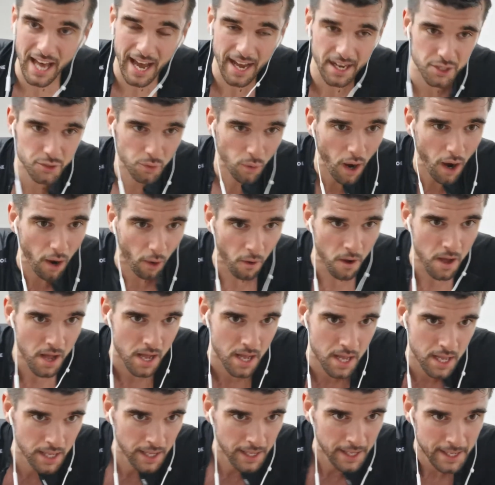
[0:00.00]
that as well.
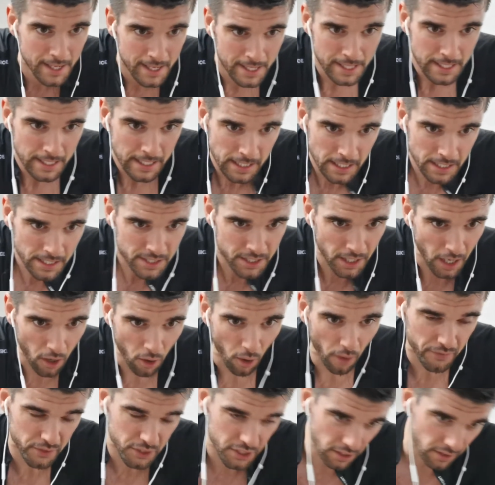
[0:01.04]

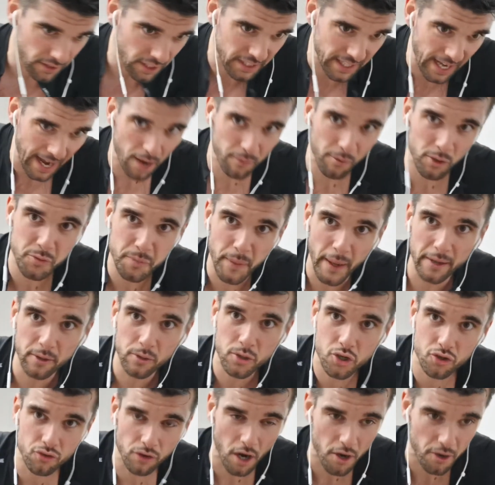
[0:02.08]
So obviously on the downward
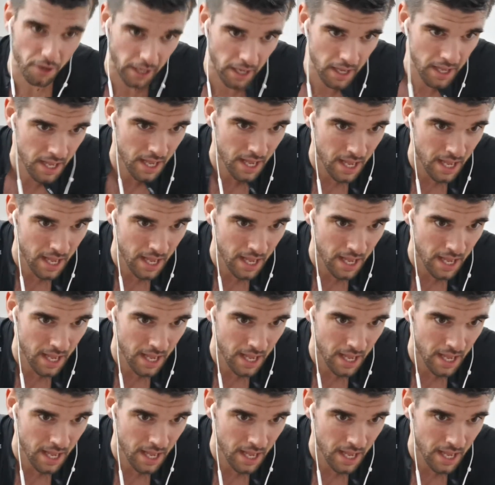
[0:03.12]
pedal stroke,